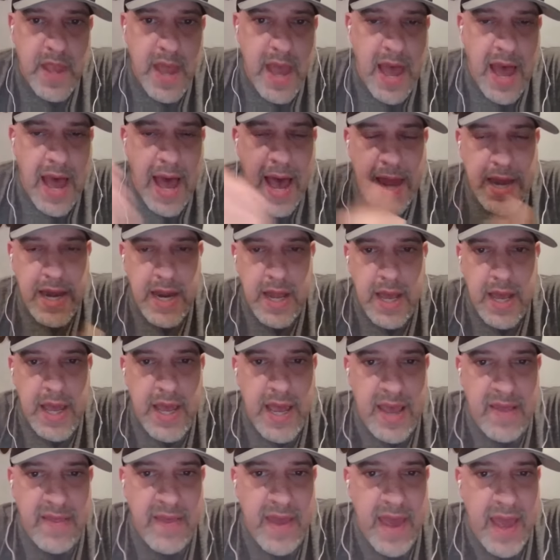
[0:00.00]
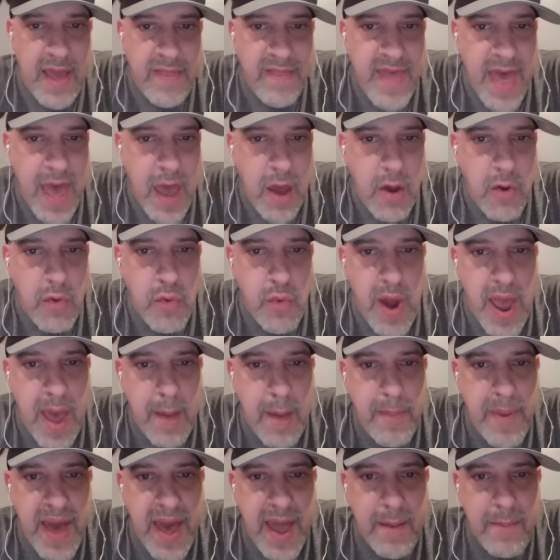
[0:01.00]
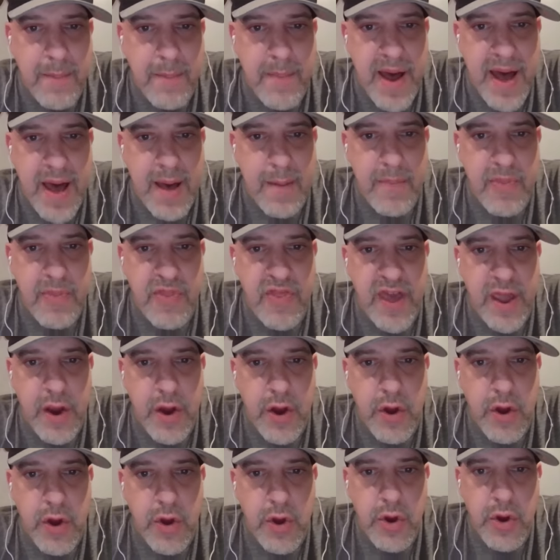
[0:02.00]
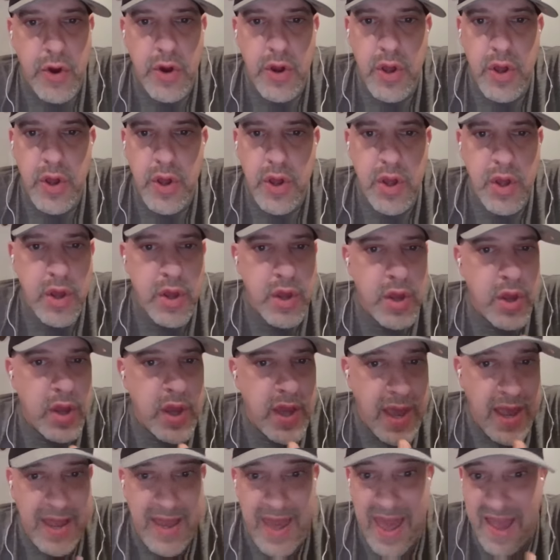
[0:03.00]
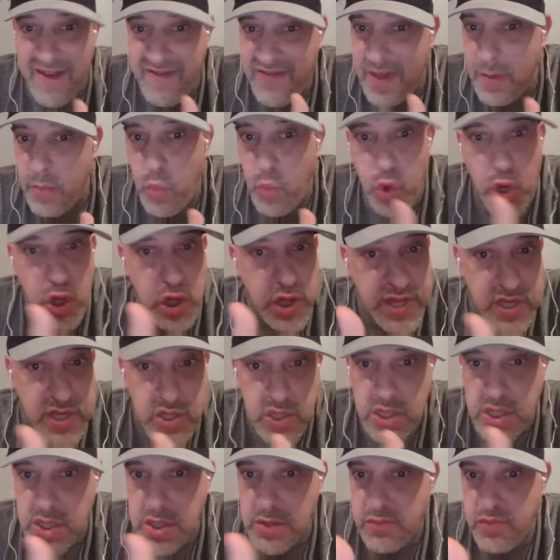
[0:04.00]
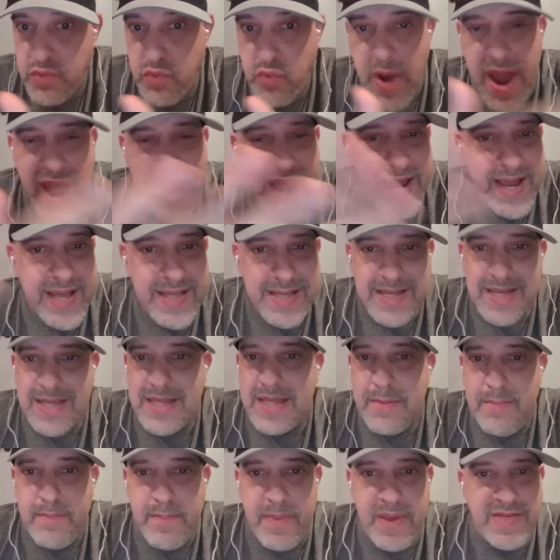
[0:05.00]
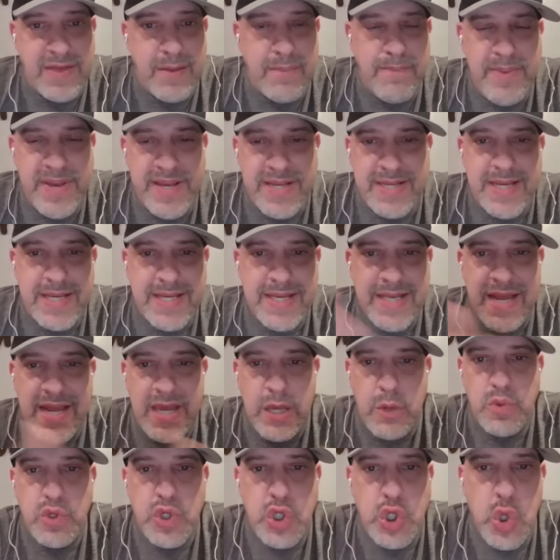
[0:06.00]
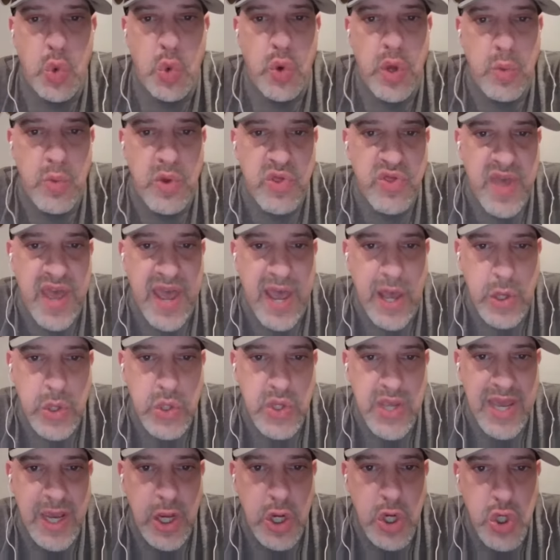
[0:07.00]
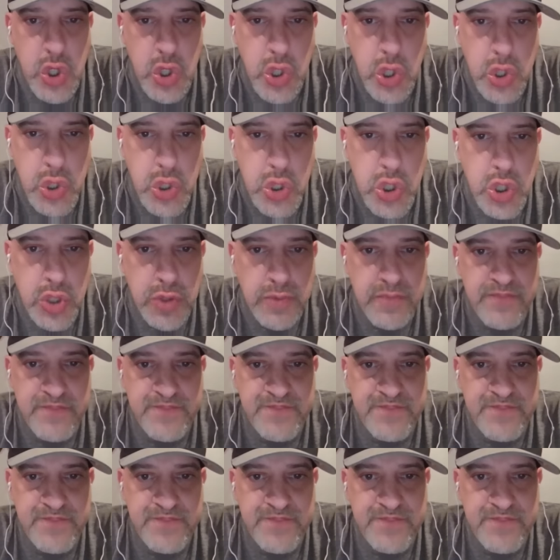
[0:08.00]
Atna and, and that Rat Pack mob their gave them Woolley's rackets in the in the business that he was doing with the Hells Angels.